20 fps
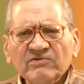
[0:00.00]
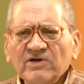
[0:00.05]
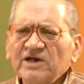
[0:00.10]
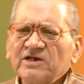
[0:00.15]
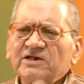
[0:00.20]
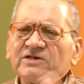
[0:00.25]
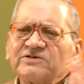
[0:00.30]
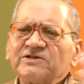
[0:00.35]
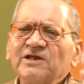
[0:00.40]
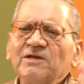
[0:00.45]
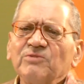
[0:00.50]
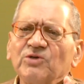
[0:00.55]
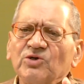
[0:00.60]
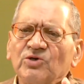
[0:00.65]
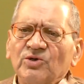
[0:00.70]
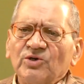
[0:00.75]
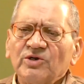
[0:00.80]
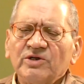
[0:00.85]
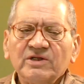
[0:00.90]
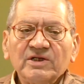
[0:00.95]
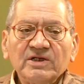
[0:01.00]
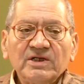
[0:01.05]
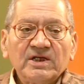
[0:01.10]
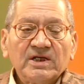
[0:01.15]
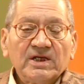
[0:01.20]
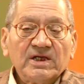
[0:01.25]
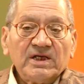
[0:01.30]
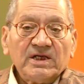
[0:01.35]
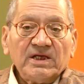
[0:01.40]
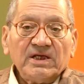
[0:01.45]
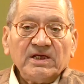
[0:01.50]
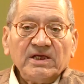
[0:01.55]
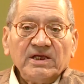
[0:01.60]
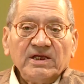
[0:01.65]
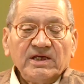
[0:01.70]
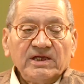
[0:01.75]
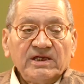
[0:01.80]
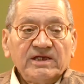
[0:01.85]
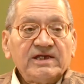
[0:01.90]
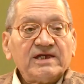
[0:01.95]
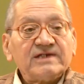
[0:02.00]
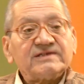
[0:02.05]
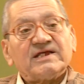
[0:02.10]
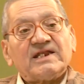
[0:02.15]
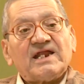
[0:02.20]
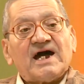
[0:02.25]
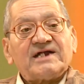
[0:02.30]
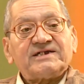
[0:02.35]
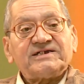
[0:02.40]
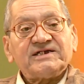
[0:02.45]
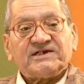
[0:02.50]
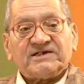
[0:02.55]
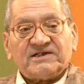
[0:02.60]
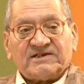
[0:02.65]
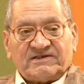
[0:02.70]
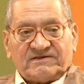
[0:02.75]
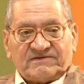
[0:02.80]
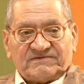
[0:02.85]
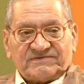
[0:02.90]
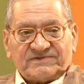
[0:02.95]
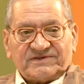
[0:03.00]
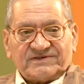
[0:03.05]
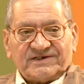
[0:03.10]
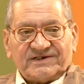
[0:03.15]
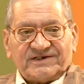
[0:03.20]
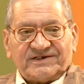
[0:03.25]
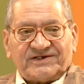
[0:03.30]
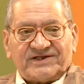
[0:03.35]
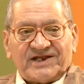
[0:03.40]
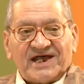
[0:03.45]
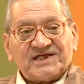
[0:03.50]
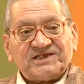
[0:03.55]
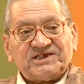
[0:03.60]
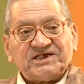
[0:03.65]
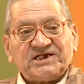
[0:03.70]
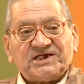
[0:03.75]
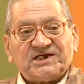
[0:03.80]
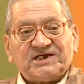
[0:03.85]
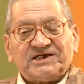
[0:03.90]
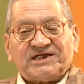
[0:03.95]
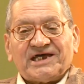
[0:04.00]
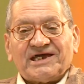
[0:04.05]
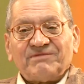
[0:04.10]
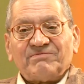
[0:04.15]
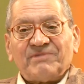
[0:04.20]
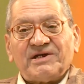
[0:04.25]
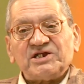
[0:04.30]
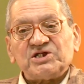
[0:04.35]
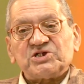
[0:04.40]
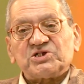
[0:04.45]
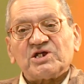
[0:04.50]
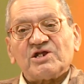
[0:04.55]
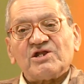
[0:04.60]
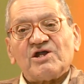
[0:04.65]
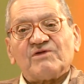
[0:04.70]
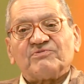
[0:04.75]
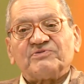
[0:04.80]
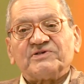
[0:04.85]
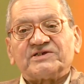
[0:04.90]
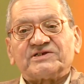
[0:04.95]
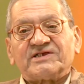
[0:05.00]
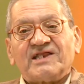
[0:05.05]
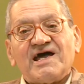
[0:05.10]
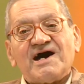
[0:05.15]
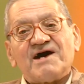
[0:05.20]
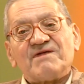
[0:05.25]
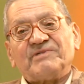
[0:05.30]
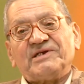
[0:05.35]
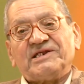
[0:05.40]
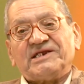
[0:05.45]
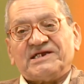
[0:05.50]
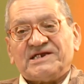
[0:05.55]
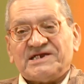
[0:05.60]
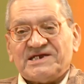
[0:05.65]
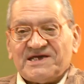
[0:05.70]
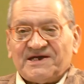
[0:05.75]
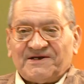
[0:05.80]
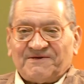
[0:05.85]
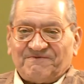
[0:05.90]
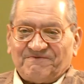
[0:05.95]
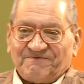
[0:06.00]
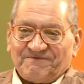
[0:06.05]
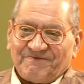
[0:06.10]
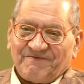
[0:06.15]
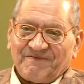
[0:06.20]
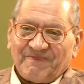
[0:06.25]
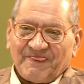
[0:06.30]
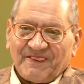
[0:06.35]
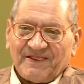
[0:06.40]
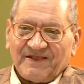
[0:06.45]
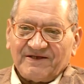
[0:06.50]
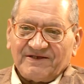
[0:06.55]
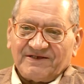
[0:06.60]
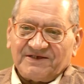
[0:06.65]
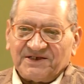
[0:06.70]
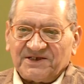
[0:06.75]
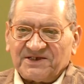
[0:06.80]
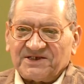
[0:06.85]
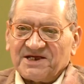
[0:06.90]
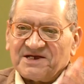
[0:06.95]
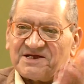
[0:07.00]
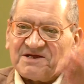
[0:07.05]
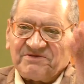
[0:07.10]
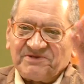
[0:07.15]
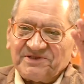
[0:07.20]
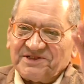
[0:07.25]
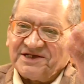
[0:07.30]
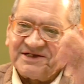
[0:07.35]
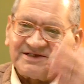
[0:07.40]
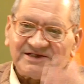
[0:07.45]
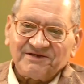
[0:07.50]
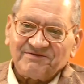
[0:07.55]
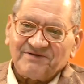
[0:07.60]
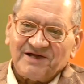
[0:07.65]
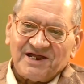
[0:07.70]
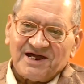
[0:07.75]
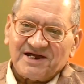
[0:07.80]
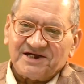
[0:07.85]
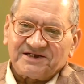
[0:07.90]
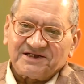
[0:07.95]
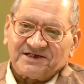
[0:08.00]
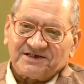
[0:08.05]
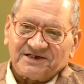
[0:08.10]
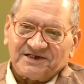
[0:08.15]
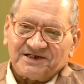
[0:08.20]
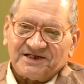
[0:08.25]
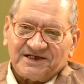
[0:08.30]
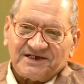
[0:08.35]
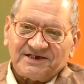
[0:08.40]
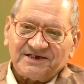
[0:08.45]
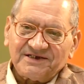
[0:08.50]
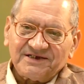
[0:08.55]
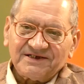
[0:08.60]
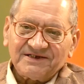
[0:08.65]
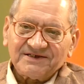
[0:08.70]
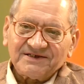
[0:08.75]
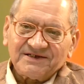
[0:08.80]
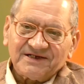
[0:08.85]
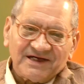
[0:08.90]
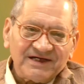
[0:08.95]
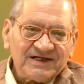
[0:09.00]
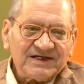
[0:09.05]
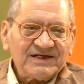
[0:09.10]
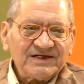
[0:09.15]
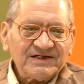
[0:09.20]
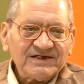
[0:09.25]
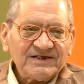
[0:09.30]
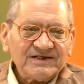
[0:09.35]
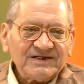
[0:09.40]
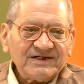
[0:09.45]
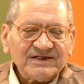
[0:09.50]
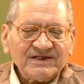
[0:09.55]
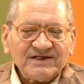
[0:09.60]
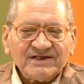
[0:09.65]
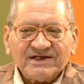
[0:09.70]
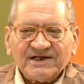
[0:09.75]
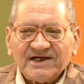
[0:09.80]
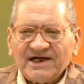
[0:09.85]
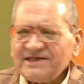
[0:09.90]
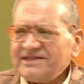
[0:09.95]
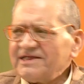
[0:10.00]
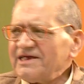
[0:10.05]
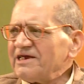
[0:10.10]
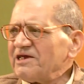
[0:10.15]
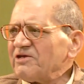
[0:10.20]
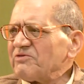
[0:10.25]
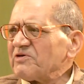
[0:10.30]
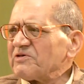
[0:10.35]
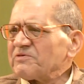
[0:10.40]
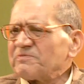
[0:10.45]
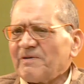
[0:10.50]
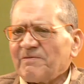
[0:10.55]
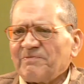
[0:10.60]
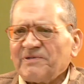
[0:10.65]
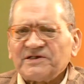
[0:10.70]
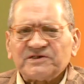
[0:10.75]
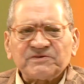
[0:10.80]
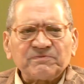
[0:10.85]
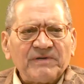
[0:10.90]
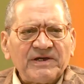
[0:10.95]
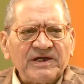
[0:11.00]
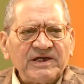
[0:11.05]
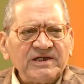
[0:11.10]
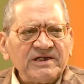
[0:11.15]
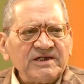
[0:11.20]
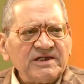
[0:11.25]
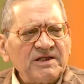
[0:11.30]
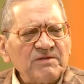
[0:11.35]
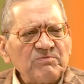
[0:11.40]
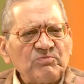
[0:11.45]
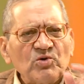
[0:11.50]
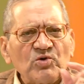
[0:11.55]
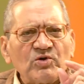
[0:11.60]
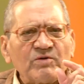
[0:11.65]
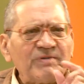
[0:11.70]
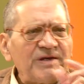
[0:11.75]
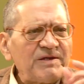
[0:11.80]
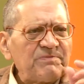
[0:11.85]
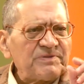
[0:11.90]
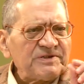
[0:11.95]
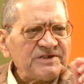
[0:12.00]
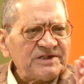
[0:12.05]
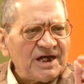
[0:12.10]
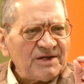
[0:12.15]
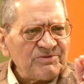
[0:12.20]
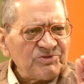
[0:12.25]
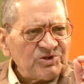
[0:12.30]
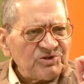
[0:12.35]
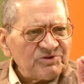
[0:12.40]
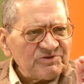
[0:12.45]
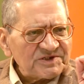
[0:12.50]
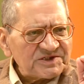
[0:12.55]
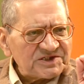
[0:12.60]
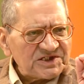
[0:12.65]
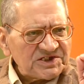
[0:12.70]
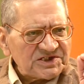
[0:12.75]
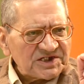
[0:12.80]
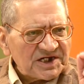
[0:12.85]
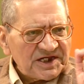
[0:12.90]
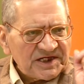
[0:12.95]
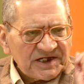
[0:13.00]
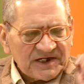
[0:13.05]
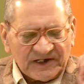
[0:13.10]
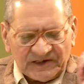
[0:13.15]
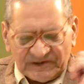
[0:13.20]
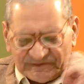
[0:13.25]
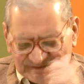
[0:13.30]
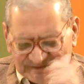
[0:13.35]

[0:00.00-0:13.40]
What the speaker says: Extremely good. He has an article, Tragic Dimension of Islam in India. Sir, kabhi dekhne wala article hai. I think it was published in a book by Punjab University, Chandigarh.